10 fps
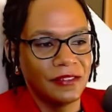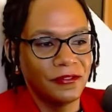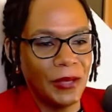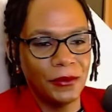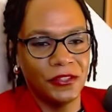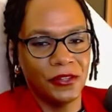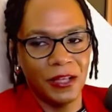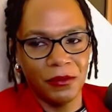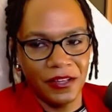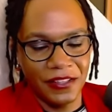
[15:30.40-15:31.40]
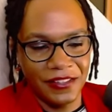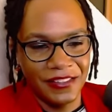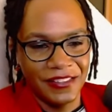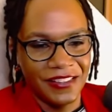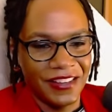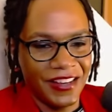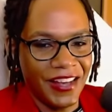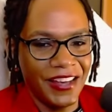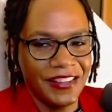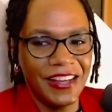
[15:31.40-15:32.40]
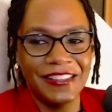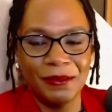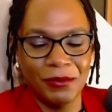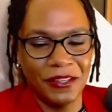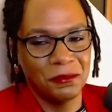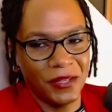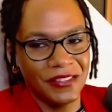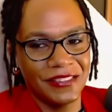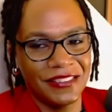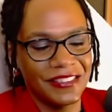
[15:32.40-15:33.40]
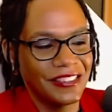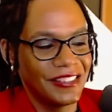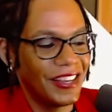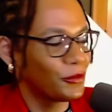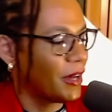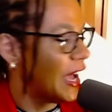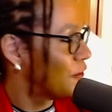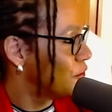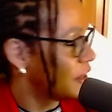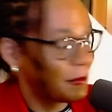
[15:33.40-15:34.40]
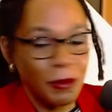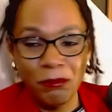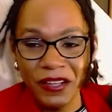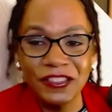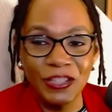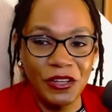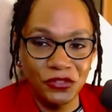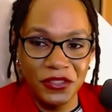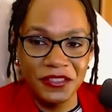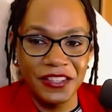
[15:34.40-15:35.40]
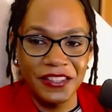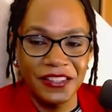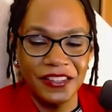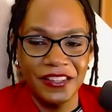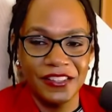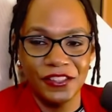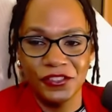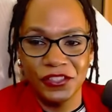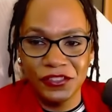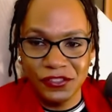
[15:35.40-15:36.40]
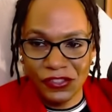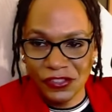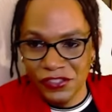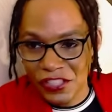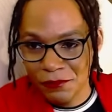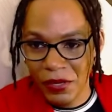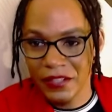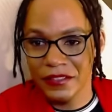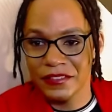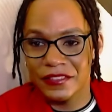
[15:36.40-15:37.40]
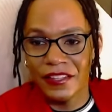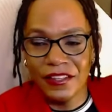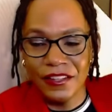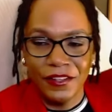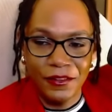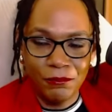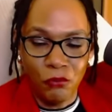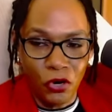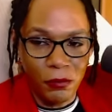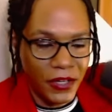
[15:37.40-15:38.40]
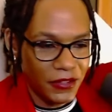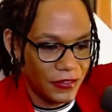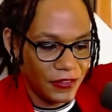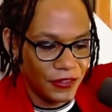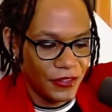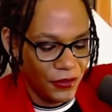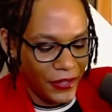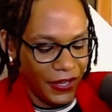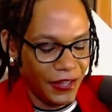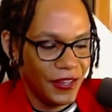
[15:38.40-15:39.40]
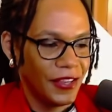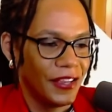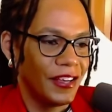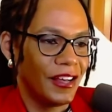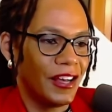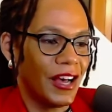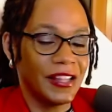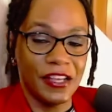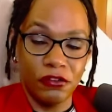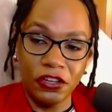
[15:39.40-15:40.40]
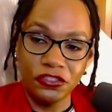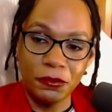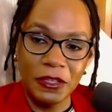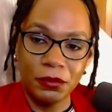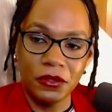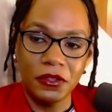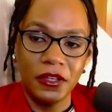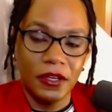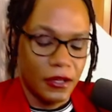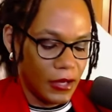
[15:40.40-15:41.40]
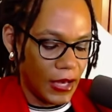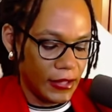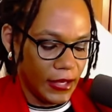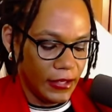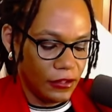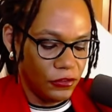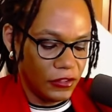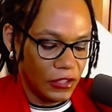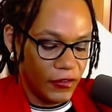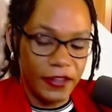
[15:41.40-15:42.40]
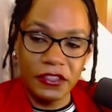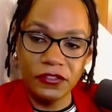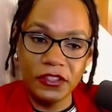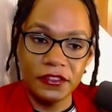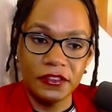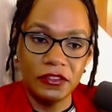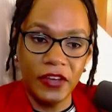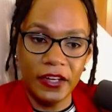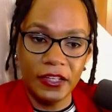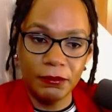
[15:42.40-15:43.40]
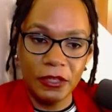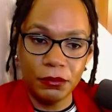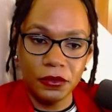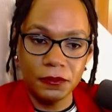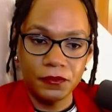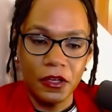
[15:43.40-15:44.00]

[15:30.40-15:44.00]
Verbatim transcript: Famously don't like blocking. I like to press buttons. If I have nothing but buttons on my joystick, just buttons, more buttons. Okay. I like crushing people. I like using evasiveness and evading people,